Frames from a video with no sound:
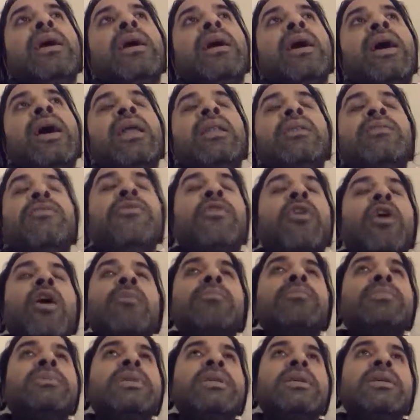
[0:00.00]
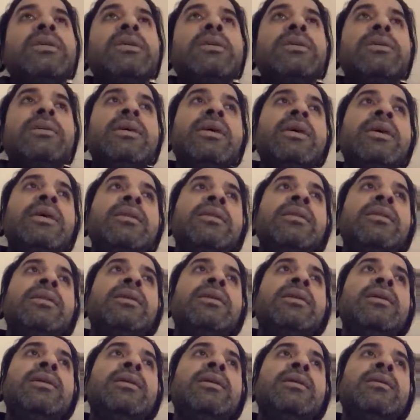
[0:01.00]
and formed in
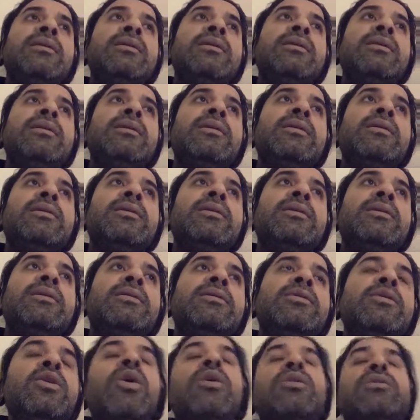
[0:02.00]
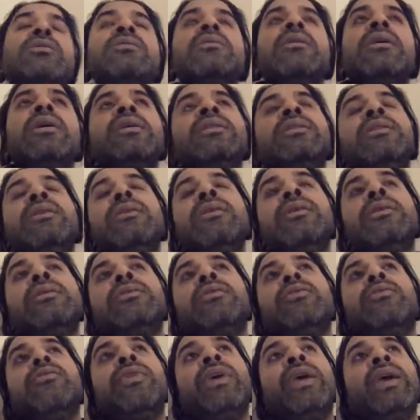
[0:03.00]
not in
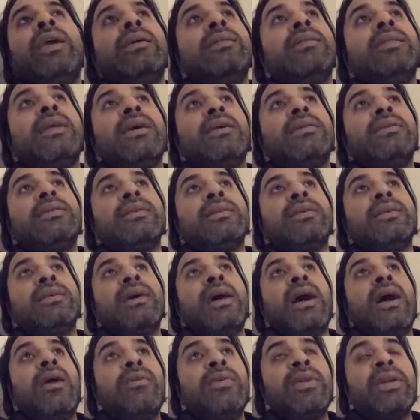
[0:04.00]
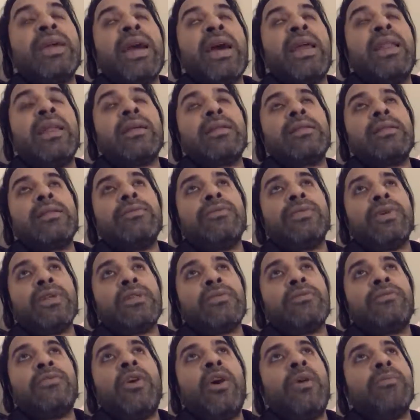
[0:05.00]
the way that our galaxy was
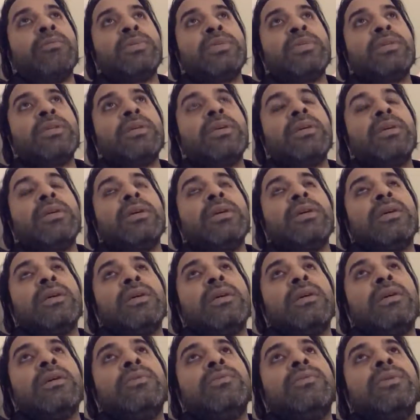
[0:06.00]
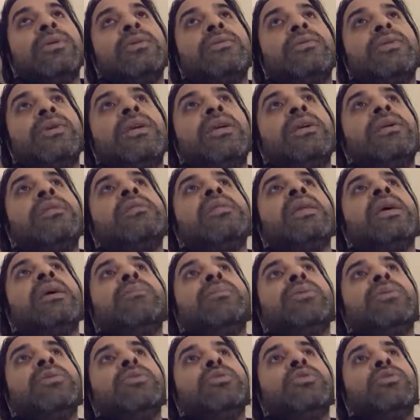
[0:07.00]
formed, is
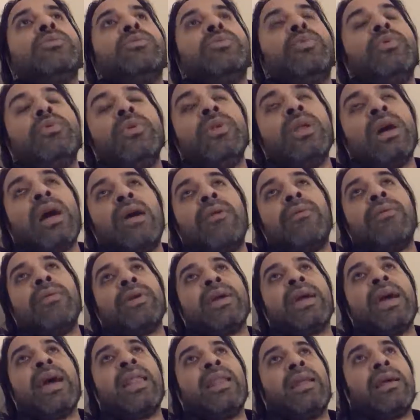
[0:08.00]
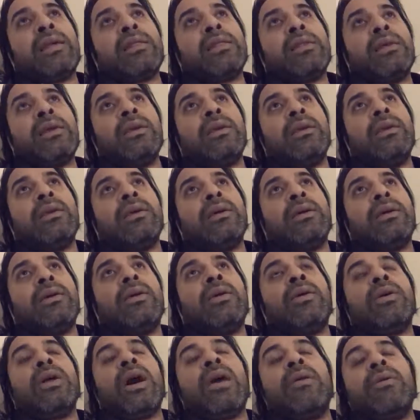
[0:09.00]
able to pull our galaxy
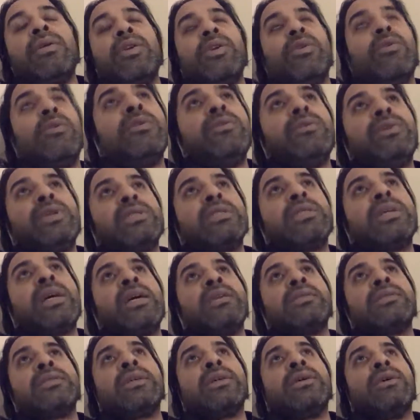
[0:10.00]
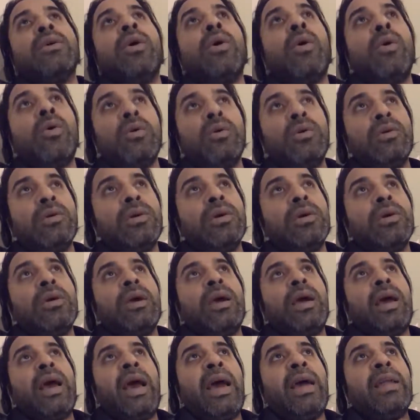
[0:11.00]
or our universe as a whole,
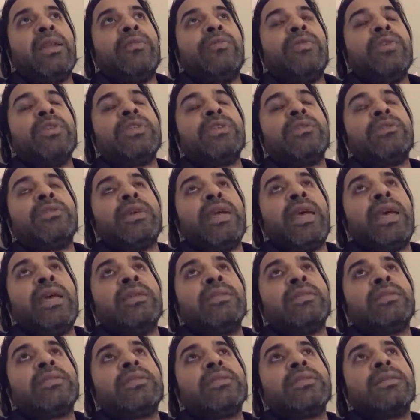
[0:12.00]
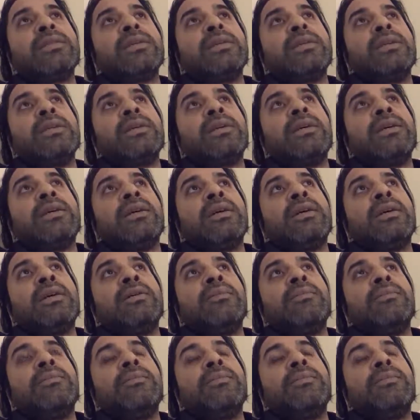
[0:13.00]
and which creates
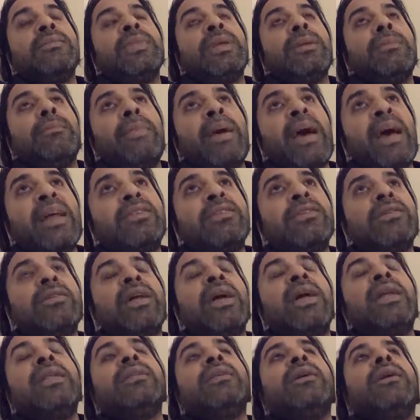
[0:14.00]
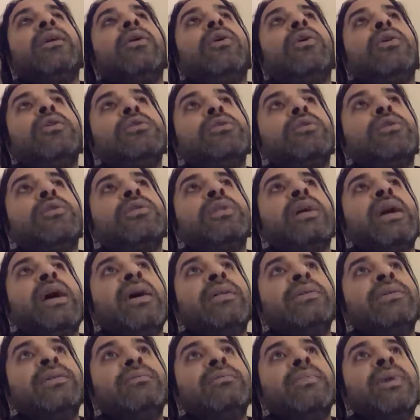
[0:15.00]
the matter and also the
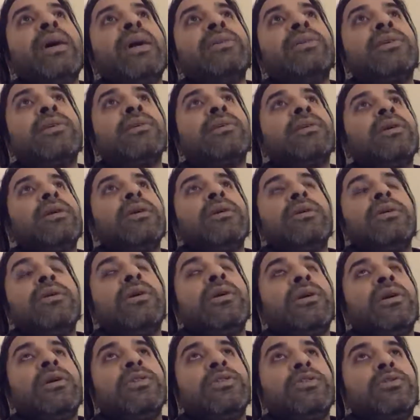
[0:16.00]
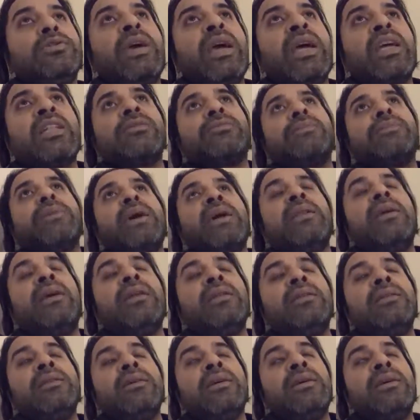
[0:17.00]
antimatter to expand
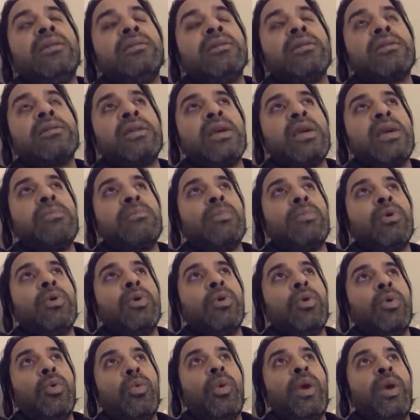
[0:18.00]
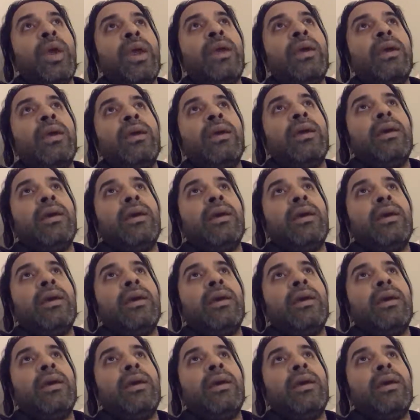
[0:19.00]
in the same way,